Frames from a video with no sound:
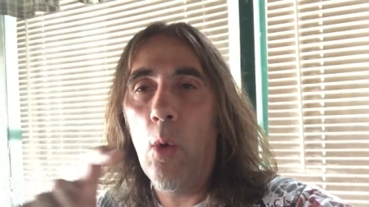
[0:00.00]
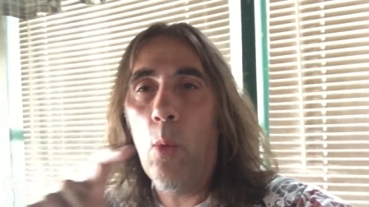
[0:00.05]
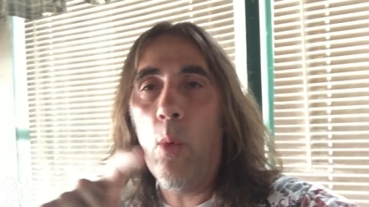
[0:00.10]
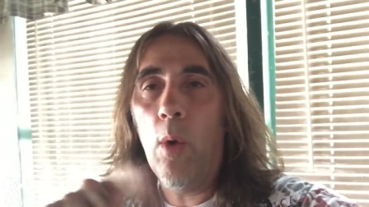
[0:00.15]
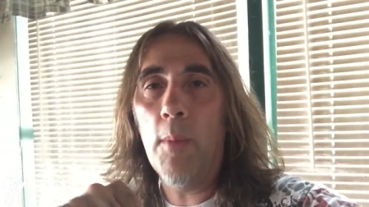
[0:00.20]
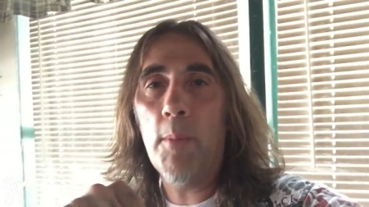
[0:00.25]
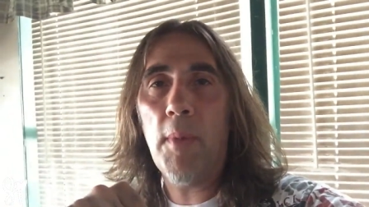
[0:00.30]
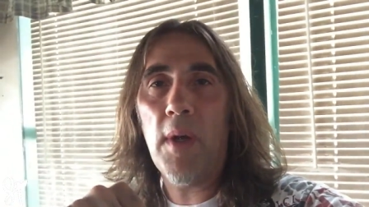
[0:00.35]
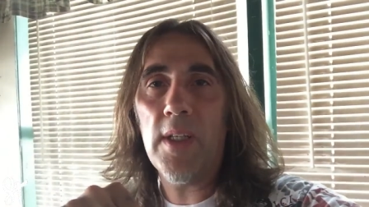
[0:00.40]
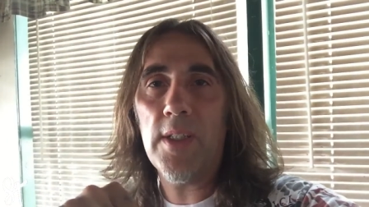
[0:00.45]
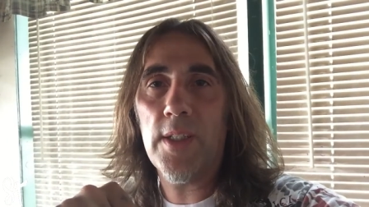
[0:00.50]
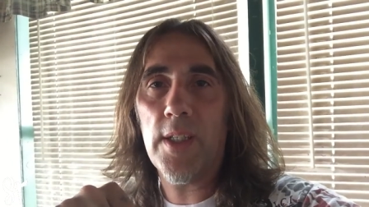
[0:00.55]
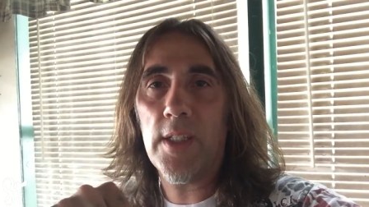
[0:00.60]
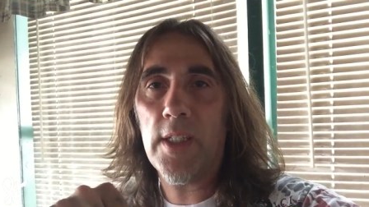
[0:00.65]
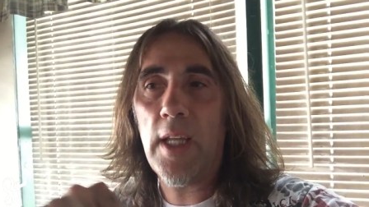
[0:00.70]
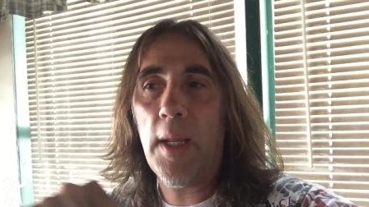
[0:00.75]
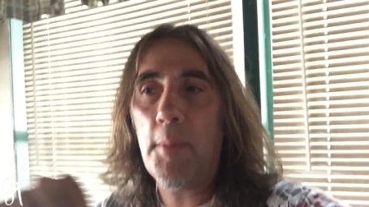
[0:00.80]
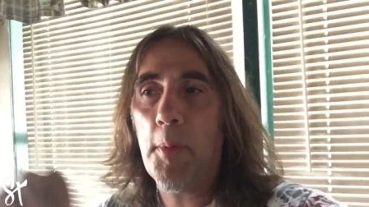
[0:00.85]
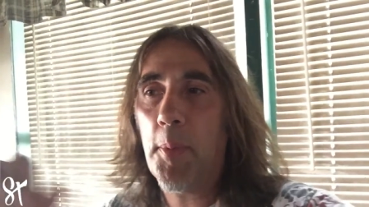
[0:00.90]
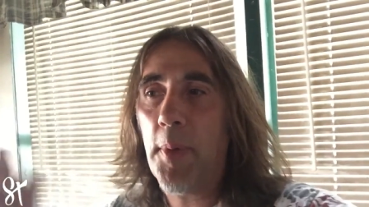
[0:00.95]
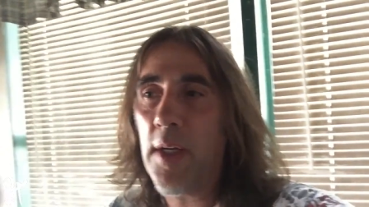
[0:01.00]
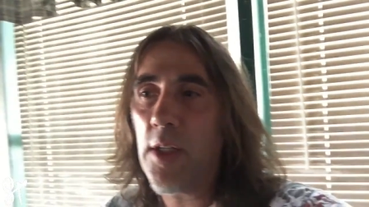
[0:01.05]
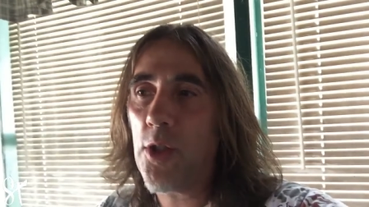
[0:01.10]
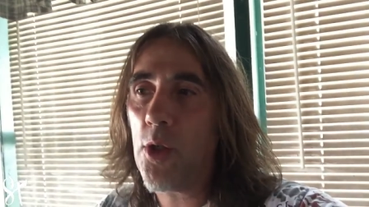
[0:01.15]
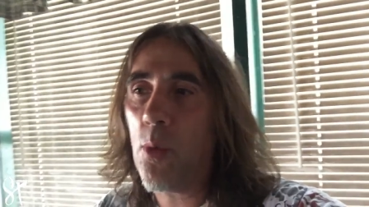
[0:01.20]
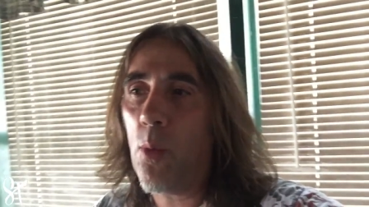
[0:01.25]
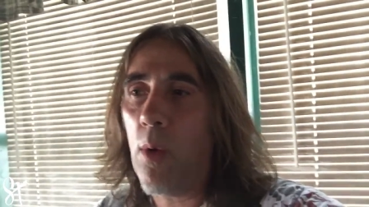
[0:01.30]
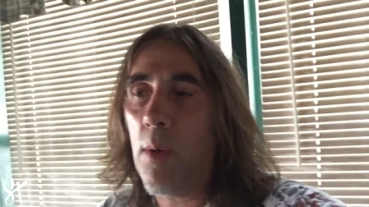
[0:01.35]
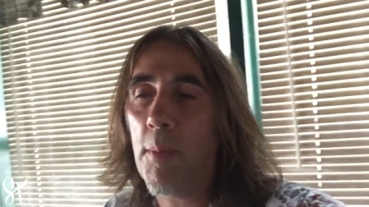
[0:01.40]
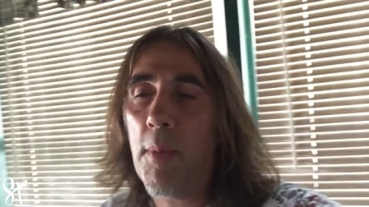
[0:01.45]
One button's to snap a
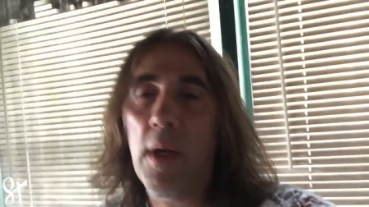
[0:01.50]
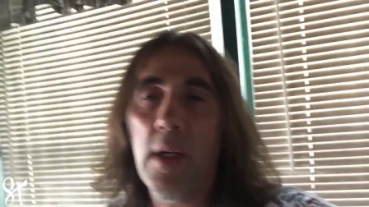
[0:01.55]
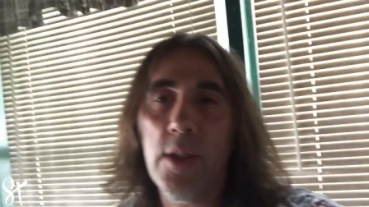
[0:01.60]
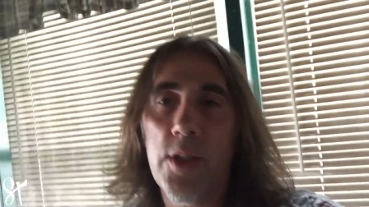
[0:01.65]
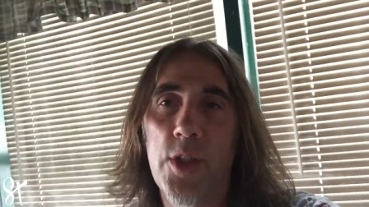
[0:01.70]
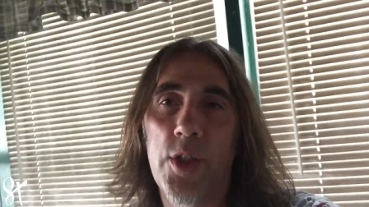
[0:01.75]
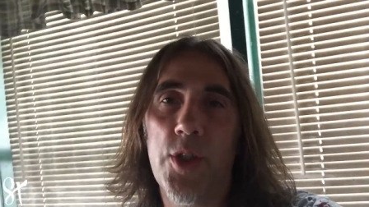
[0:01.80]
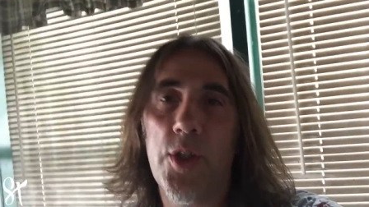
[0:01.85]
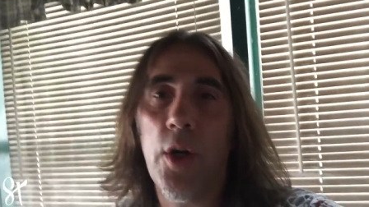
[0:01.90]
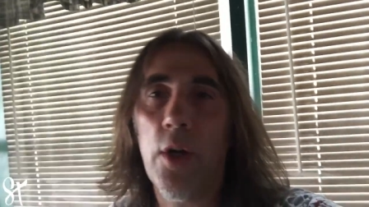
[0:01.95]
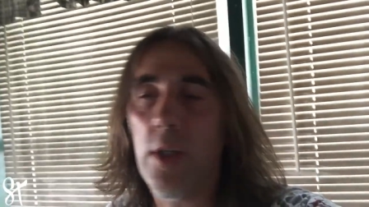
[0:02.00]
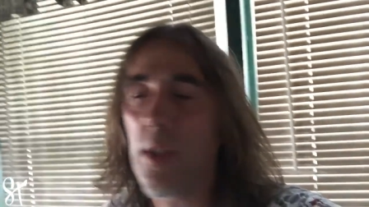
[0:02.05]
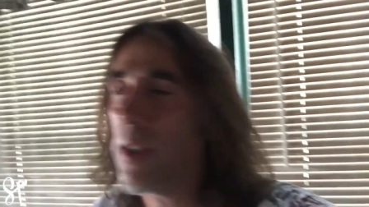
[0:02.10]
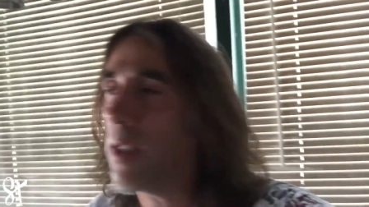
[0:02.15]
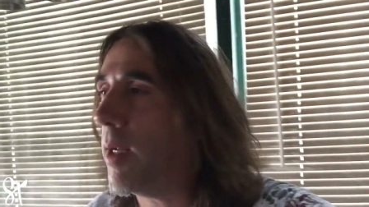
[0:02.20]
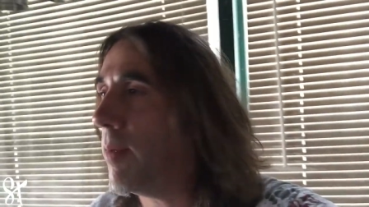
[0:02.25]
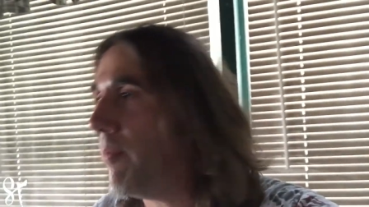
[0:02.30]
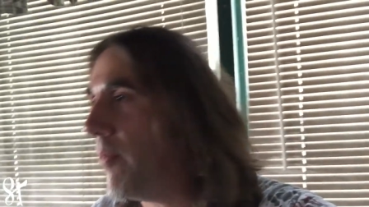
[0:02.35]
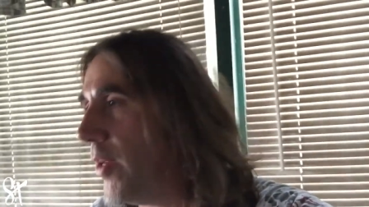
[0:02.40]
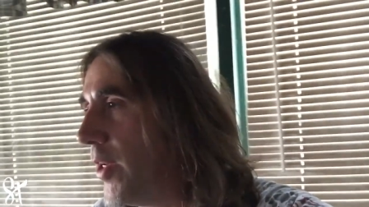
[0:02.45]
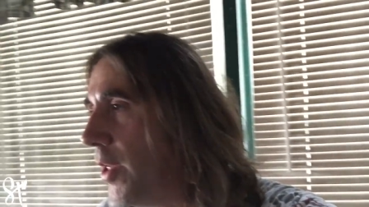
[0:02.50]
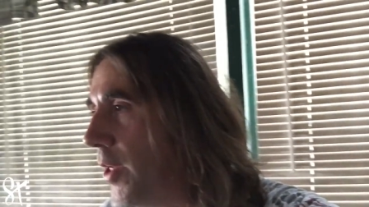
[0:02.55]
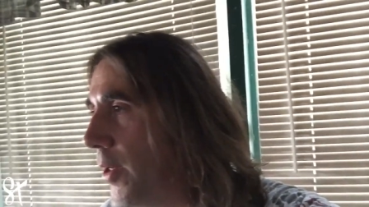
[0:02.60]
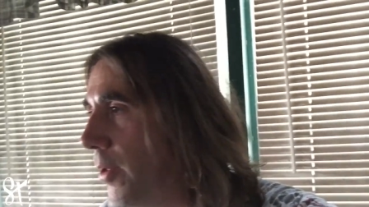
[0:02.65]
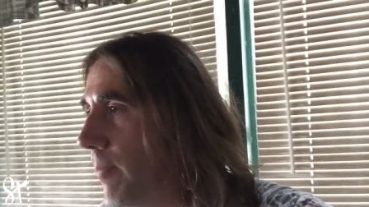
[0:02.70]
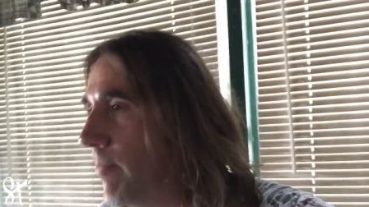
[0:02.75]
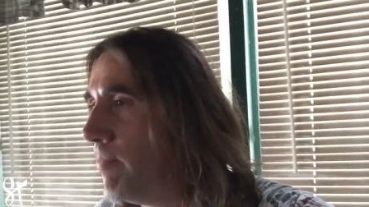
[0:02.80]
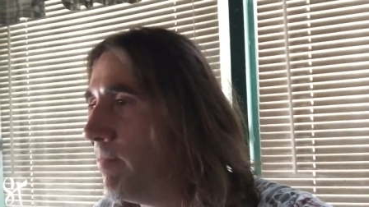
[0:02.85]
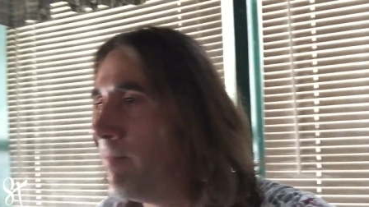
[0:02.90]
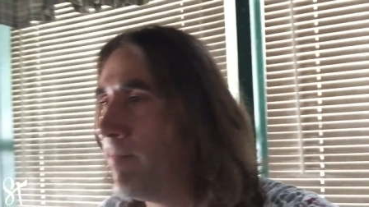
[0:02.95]
picture, one button's to start and stop
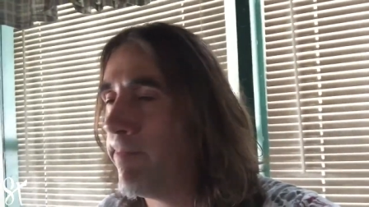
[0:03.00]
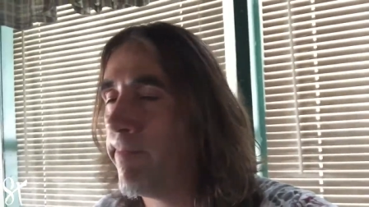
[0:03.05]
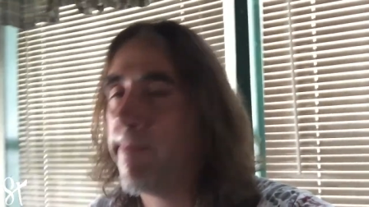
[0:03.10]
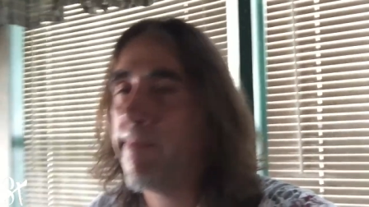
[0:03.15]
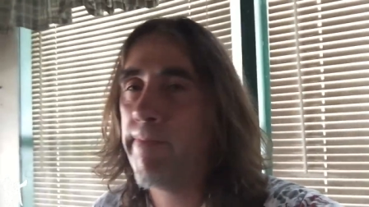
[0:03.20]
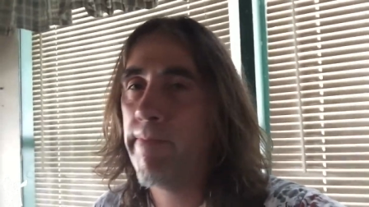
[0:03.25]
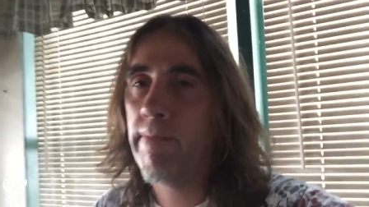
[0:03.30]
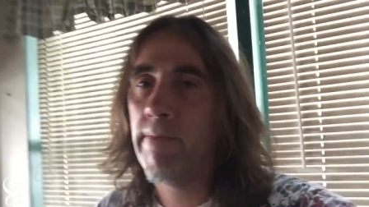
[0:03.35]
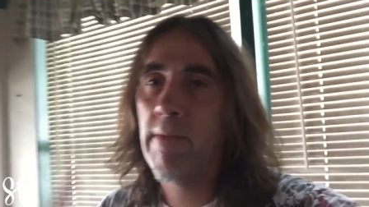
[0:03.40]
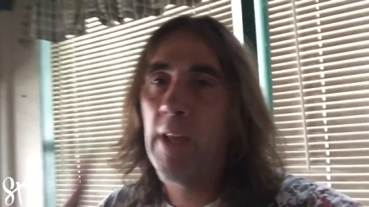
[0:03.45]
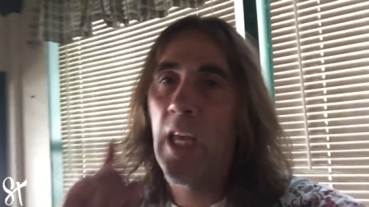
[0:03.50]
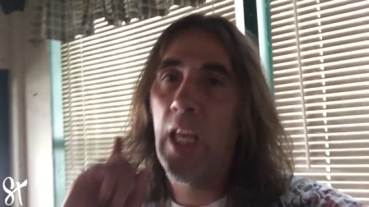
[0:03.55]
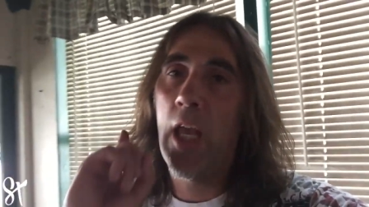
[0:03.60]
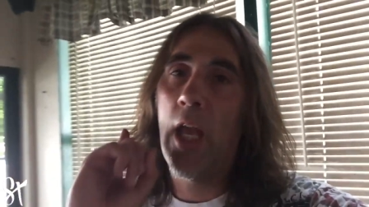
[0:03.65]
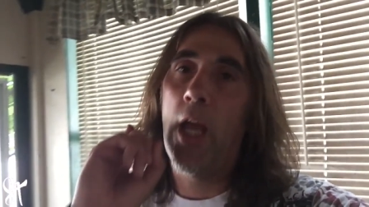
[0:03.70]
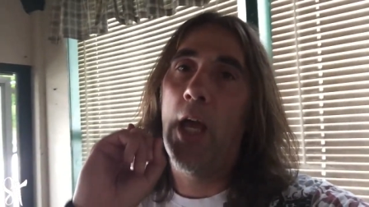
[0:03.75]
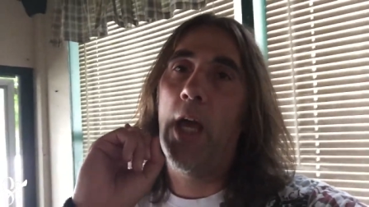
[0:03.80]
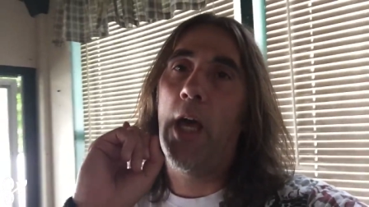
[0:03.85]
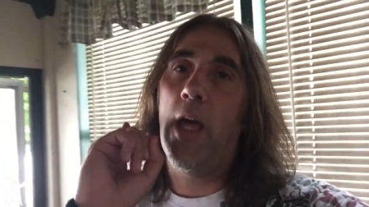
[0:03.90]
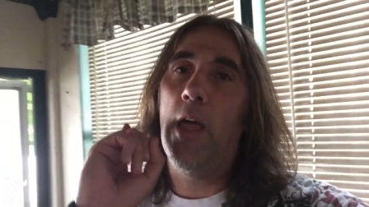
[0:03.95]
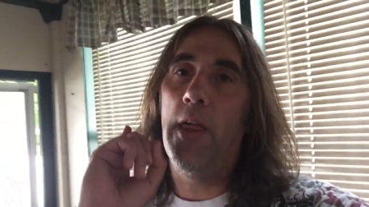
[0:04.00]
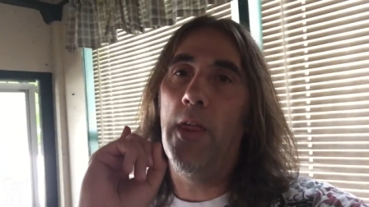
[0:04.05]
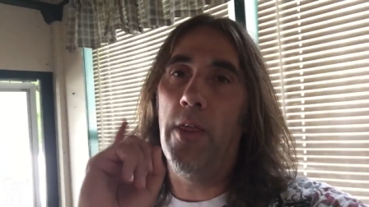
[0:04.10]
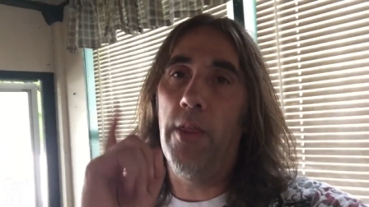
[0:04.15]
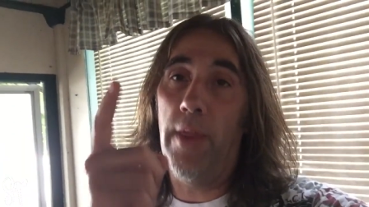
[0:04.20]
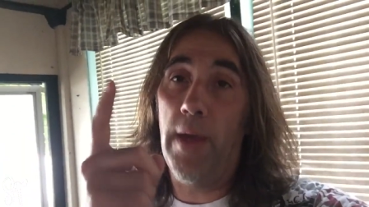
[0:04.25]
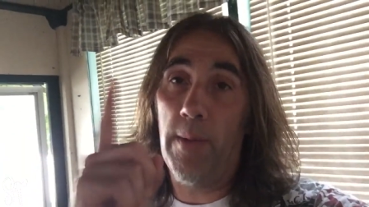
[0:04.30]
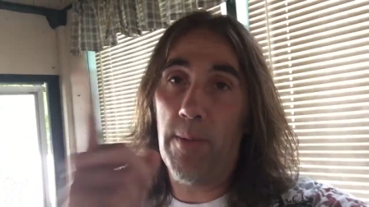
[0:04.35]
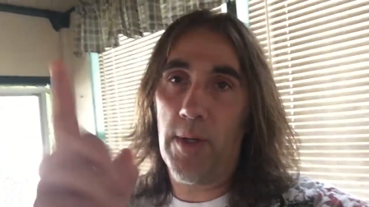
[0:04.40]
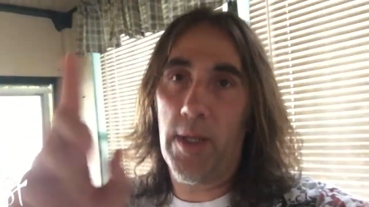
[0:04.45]
video.
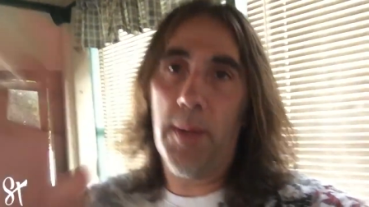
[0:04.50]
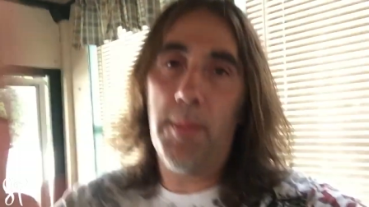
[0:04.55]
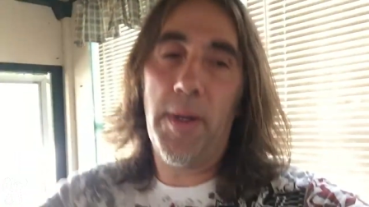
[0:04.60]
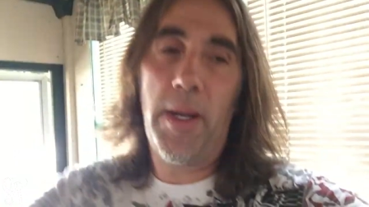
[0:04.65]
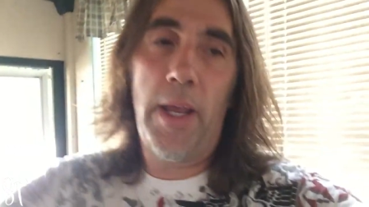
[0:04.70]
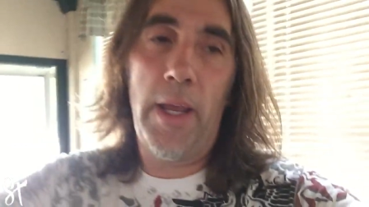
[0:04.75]
That would come in